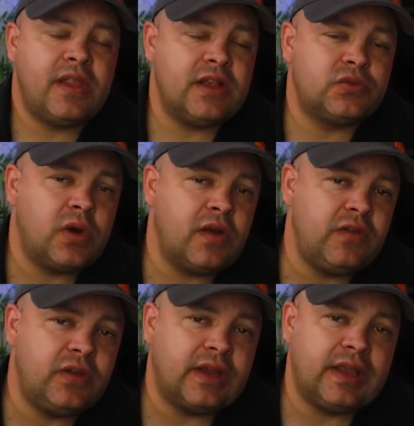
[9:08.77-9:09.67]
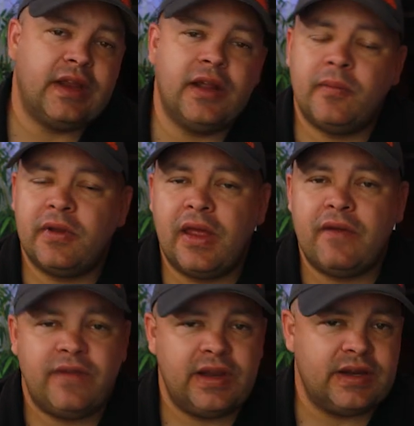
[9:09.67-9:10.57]
that's whenever you can get up to
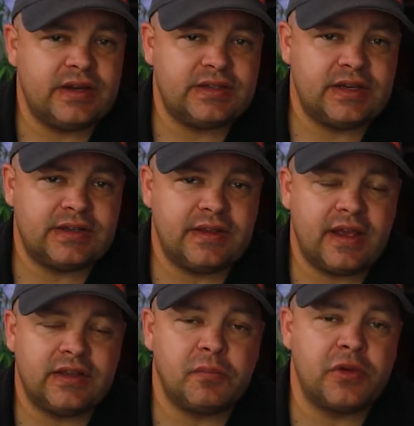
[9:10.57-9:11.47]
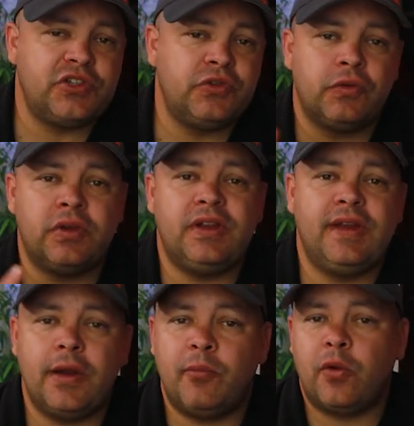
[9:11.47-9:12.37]
that fifty or sixty thousand. But you really
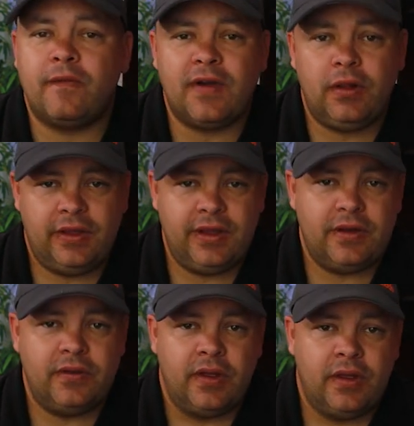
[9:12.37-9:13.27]
need a portfolio.